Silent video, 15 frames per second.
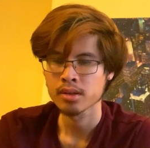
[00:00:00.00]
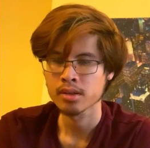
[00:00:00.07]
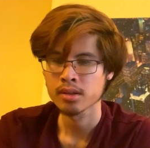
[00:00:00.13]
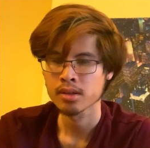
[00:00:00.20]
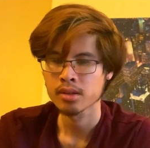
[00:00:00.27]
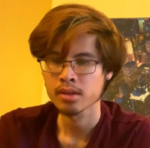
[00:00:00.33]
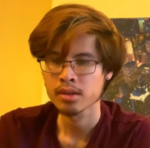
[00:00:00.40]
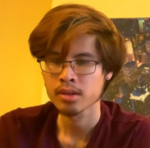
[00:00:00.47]

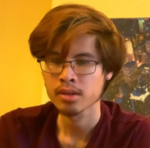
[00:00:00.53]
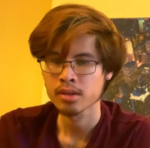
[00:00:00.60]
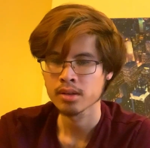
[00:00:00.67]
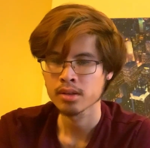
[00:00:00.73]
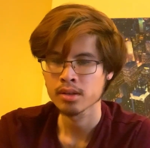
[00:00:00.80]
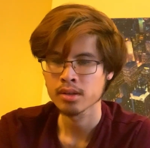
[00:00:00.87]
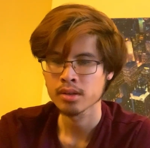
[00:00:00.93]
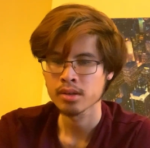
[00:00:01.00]

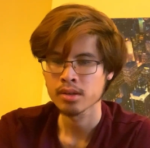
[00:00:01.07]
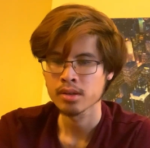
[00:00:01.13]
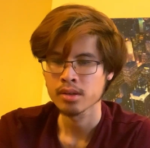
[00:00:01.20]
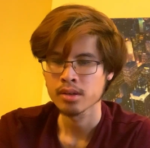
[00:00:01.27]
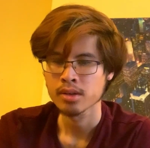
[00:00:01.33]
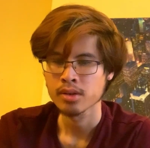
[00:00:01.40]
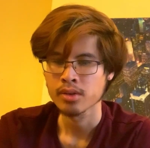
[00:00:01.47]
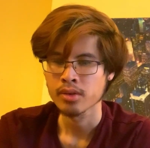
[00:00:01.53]

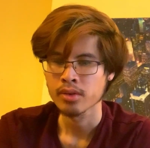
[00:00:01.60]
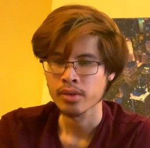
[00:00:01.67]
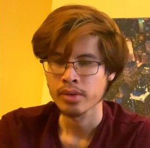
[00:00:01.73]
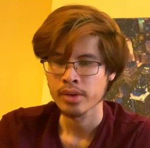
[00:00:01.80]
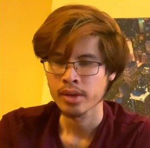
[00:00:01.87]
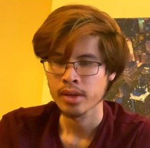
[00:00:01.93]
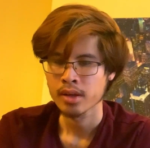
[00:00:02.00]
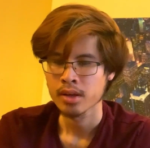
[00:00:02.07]

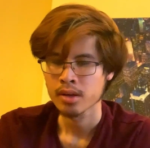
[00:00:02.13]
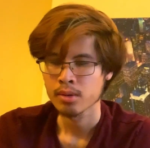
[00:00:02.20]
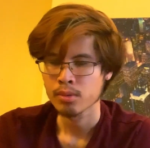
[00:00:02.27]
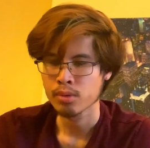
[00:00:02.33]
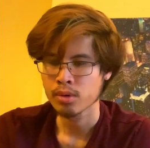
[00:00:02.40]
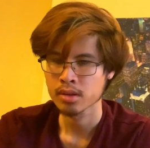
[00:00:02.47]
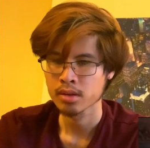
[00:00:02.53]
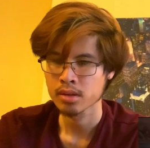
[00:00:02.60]

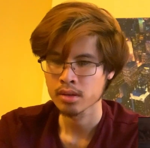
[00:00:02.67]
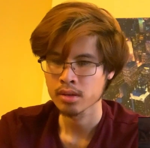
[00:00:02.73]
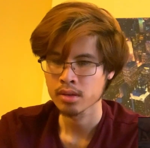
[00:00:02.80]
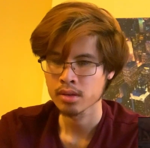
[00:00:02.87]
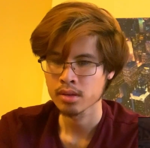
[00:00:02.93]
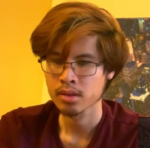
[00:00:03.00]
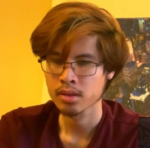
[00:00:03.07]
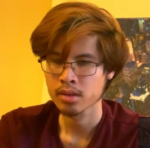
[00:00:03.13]

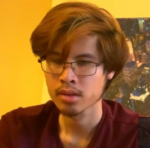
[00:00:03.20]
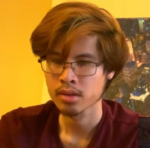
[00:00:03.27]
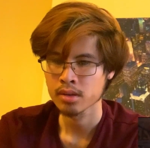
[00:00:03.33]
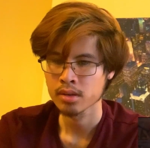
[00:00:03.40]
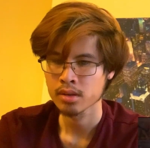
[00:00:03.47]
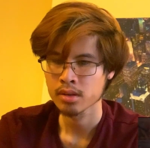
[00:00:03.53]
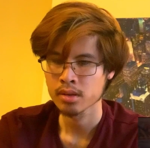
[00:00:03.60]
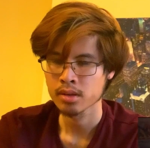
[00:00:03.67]

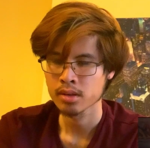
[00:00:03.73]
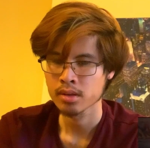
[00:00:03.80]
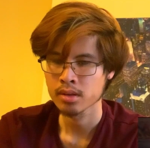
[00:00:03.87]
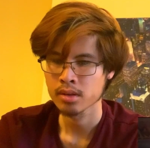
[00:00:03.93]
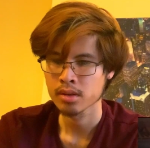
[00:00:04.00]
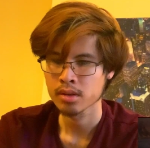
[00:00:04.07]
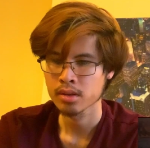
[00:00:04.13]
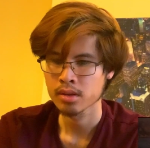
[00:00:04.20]

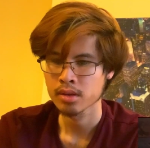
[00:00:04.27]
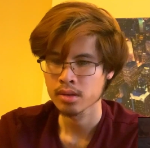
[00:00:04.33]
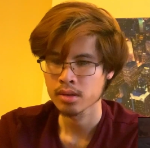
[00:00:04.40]
Nothing is said.